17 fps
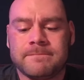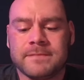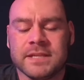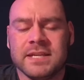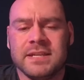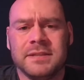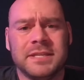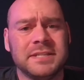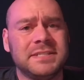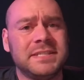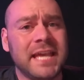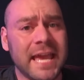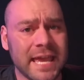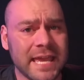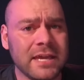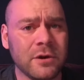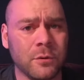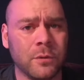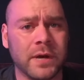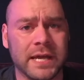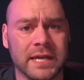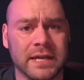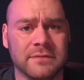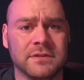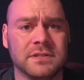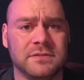the
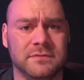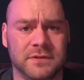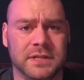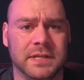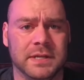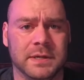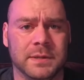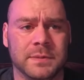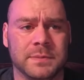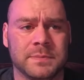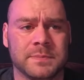takeaway of this video